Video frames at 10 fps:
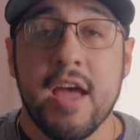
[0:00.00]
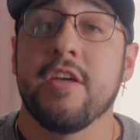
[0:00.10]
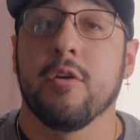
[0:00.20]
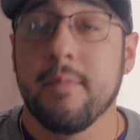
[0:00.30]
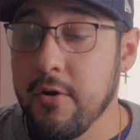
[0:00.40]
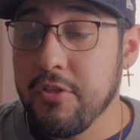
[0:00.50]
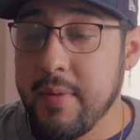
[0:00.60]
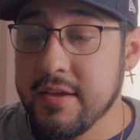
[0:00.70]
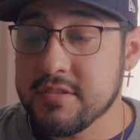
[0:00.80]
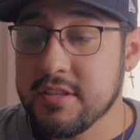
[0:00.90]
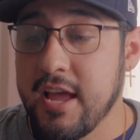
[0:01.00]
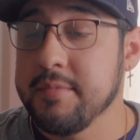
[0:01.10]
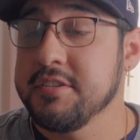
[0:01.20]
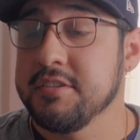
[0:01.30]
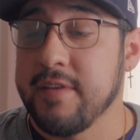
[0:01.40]
and they were both amazing. The
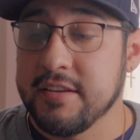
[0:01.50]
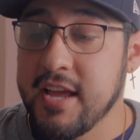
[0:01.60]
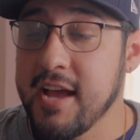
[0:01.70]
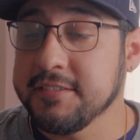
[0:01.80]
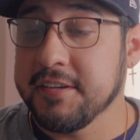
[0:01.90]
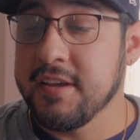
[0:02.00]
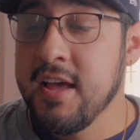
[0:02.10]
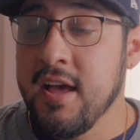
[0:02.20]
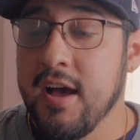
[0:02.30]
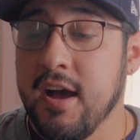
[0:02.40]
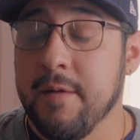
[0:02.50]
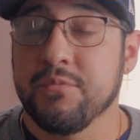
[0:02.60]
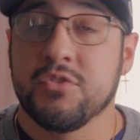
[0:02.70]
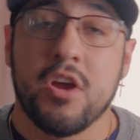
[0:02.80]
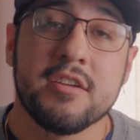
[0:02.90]
IBIS is fantastic.
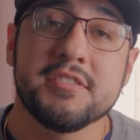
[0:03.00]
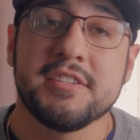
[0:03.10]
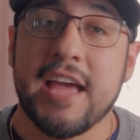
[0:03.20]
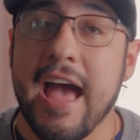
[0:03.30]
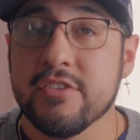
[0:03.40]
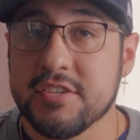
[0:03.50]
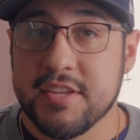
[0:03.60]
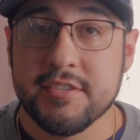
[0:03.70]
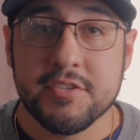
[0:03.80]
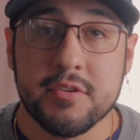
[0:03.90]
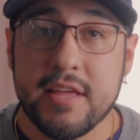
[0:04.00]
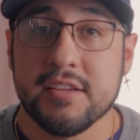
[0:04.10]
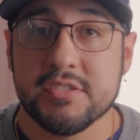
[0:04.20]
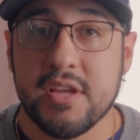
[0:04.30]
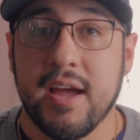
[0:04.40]
Uh, honestly, to have a sensor
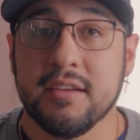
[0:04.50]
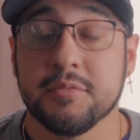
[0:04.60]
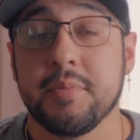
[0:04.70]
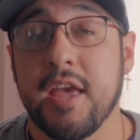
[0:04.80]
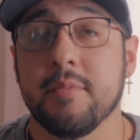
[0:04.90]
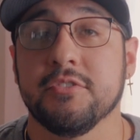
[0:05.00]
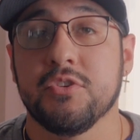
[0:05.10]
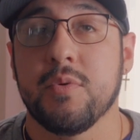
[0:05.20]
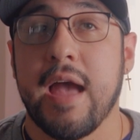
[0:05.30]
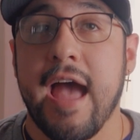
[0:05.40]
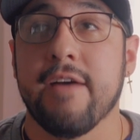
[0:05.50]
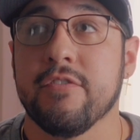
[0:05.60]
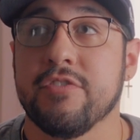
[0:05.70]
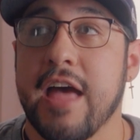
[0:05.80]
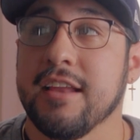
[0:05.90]
that size and be able able to
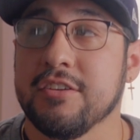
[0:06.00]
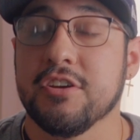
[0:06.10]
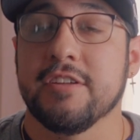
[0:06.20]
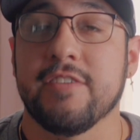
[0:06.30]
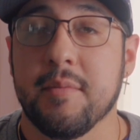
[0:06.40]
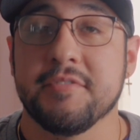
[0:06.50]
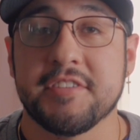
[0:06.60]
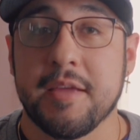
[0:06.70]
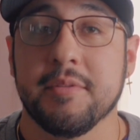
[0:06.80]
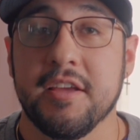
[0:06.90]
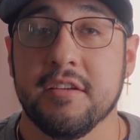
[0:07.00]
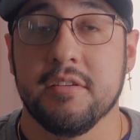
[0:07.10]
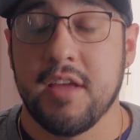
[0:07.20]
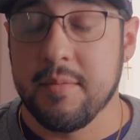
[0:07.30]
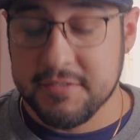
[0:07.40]
have that good of image,
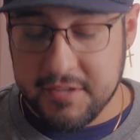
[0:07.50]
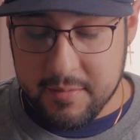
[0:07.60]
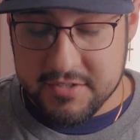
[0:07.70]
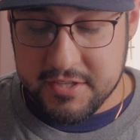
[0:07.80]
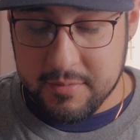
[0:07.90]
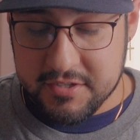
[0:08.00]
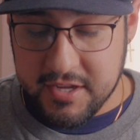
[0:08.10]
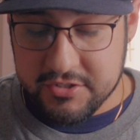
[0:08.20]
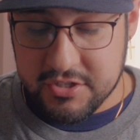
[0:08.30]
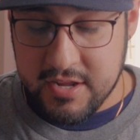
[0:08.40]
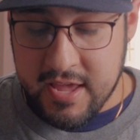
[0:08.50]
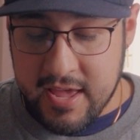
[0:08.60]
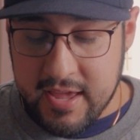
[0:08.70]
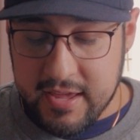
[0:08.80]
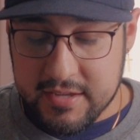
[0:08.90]
image stabilization
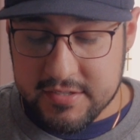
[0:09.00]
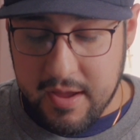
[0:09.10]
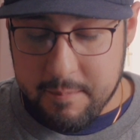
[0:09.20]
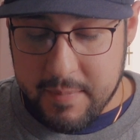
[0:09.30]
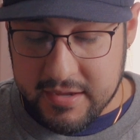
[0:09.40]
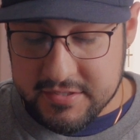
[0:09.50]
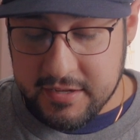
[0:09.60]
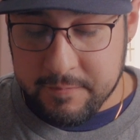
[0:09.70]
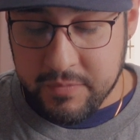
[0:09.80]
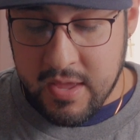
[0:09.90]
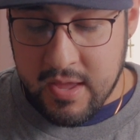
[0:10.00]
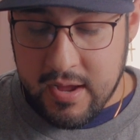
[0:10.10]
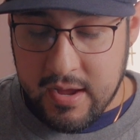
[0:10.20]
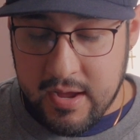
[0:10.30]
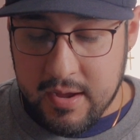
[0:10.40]
is amazing.
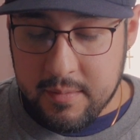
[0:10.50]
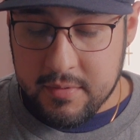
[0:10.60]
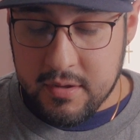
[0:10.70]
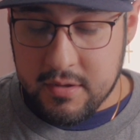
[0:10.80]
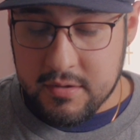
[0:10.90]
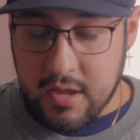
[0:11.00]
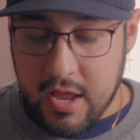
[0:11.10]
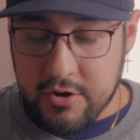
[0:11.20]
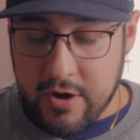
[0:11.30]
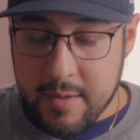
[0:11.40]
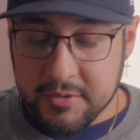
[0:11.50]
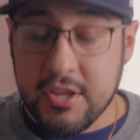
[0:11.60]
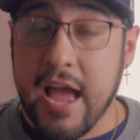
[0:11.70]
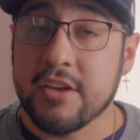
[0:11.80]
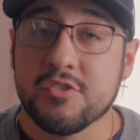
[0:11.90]
Um, and you're able
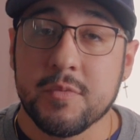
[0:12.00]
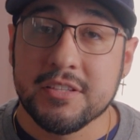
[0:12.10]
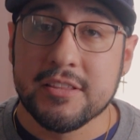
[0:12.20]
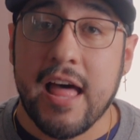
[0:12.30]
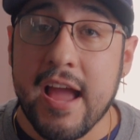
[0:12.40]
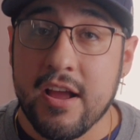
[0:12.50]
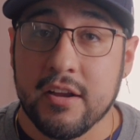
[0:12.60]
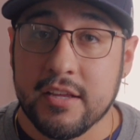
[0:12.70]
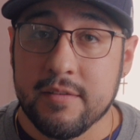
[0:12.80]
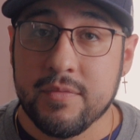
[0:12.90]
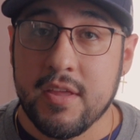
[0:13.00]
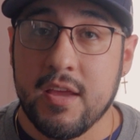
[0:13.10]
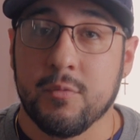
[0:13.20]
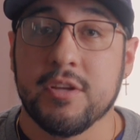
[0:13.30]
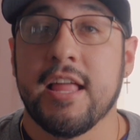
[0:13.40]
to actually rely on it
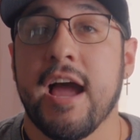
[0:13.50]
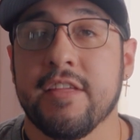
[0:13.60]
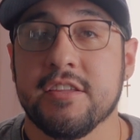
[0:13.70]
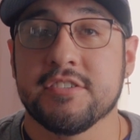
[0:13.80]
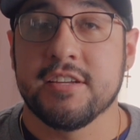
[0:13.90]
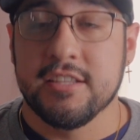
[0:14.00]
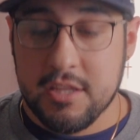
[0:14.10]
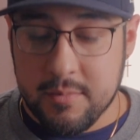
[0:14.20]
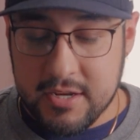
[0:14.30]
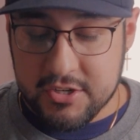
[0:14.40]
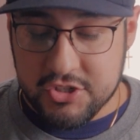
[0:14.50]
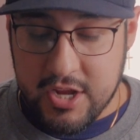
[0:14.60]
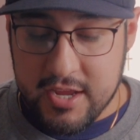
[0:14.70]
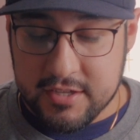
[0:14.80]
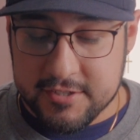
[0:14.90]
and rely that it's going to eliminate
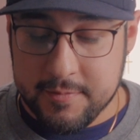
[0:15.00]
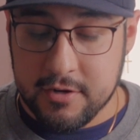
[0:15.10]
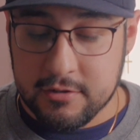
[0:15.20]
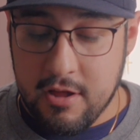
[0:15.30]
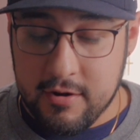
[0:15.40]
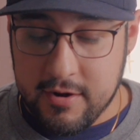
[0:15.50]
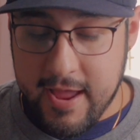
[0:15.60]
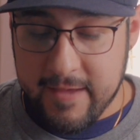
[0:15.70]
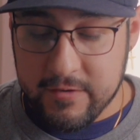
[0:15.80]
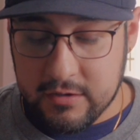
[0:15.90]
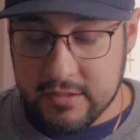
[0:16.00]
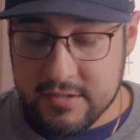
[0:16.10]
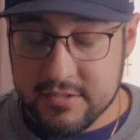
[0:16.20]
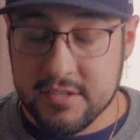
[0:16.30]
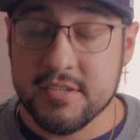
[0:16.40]
shake in some of your longer, heavier
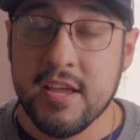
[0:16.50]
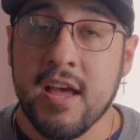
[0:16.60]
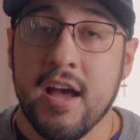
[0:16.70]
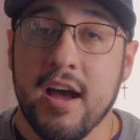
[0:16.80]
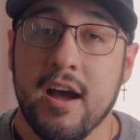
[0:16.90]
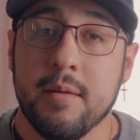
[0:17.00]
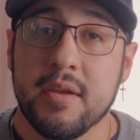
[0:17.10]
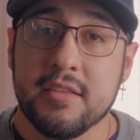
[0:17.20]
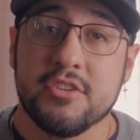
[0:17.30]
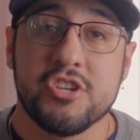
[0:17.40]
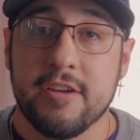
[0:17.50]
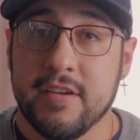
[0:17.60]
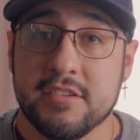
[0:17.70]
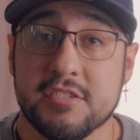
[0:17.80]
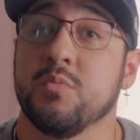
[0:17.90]
lenses um, in the
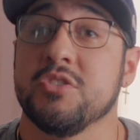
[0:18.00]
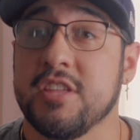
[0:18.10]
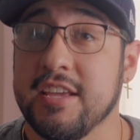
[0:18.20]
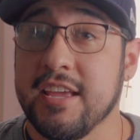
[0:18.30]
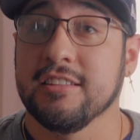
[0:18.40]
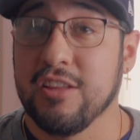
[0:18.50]
GFXs, in which they get